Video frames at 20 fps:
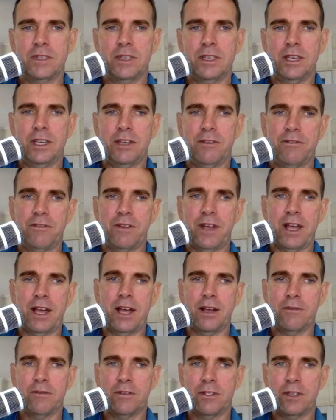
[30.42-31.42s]
If
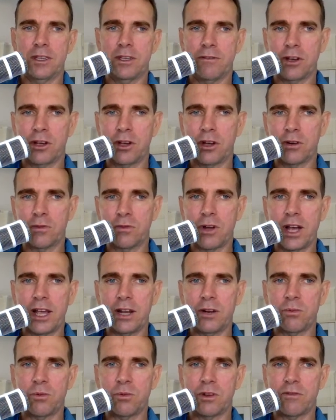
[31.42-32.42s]
I got it right, I
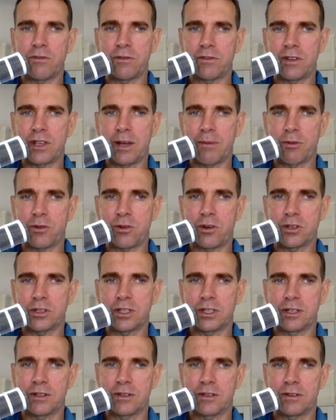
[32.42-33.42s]
would have come across
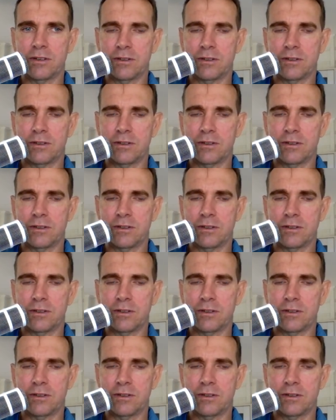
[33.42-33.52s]
and